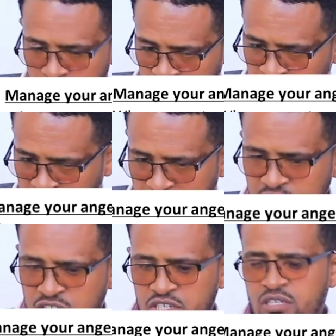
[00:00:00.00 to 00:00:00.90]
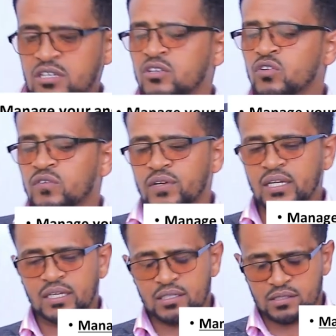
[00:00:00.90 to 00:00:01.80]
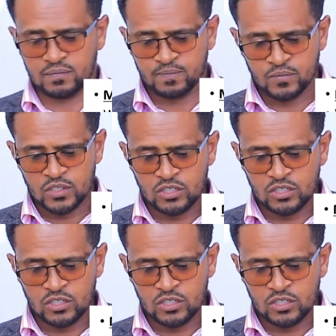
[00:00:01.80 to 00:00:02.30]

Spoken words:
to change your feelings.